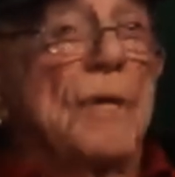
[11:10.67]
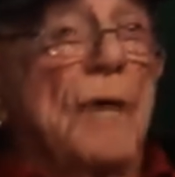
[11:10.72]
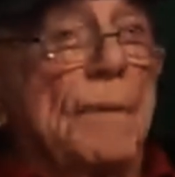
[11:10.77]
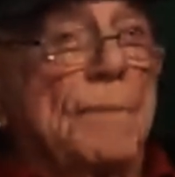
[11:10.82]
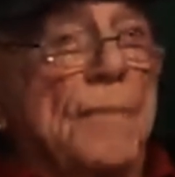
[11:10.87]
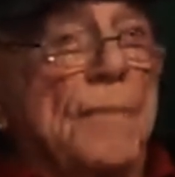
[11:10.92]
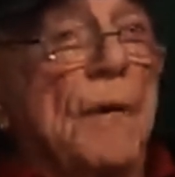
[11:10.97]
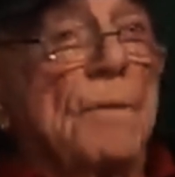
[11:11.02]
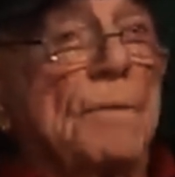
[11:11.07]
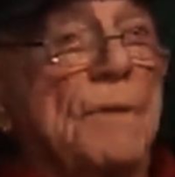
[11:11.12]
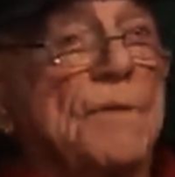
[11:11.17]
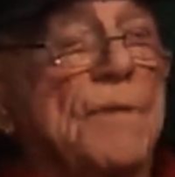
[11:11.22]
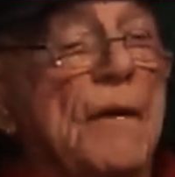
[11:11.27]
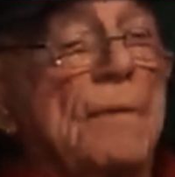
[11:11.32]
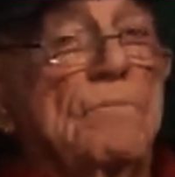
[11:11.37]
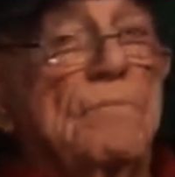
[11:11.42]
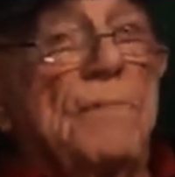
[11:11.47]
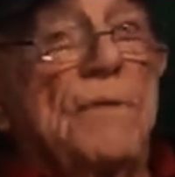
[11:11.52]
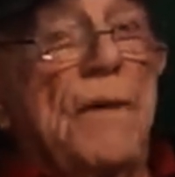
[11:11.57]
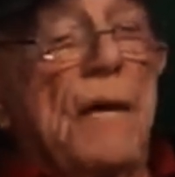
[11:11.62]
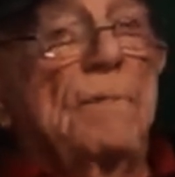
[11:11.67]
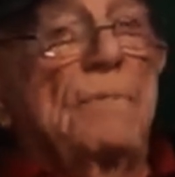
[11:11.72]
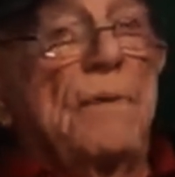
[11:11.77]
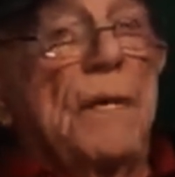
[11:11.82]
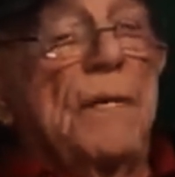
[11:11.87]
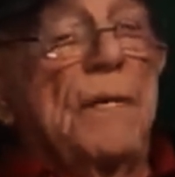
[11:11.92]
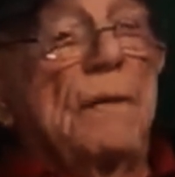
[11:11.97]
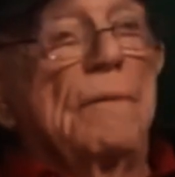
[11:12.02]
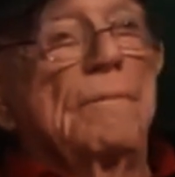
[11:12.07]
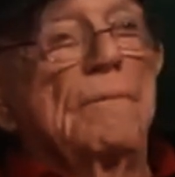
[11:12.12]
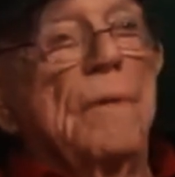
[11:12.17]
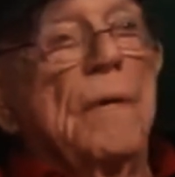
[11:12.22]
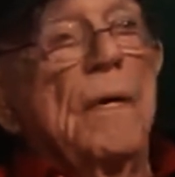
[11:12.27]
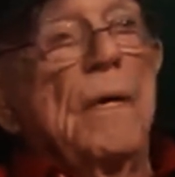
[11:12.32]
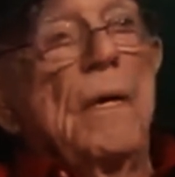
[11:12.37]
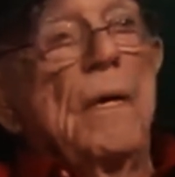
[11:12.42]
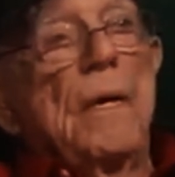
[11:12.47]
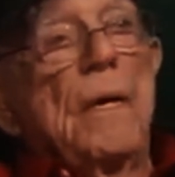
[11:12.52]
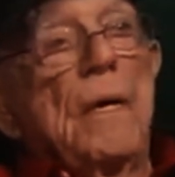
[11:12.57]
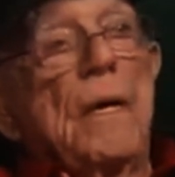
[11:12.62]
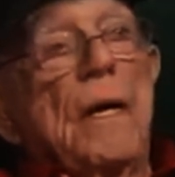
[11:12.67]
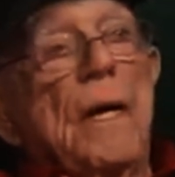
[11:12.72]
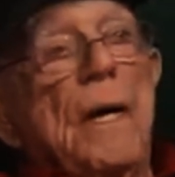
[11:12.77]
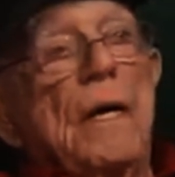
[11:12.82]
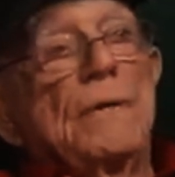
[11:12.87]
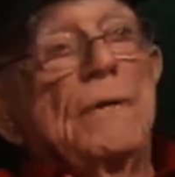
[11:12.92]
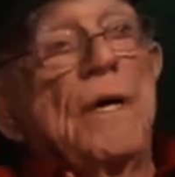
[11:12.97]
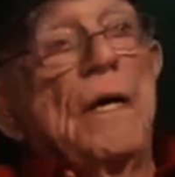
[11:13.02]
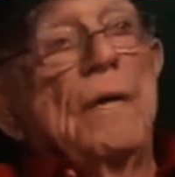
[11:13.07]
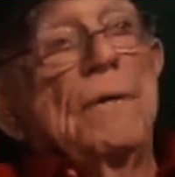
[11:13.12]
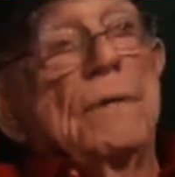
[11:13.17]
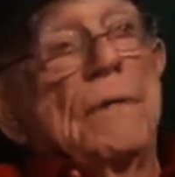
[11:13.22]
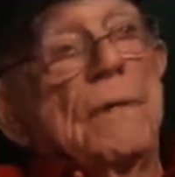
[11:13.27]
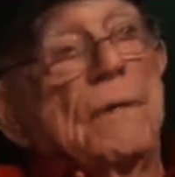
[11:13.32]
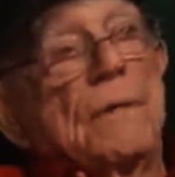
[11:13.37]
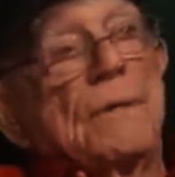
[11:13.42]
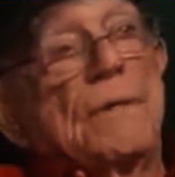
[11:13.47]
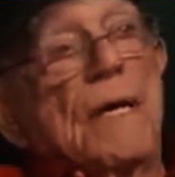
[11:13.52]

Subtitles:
up there, but they beat them. And then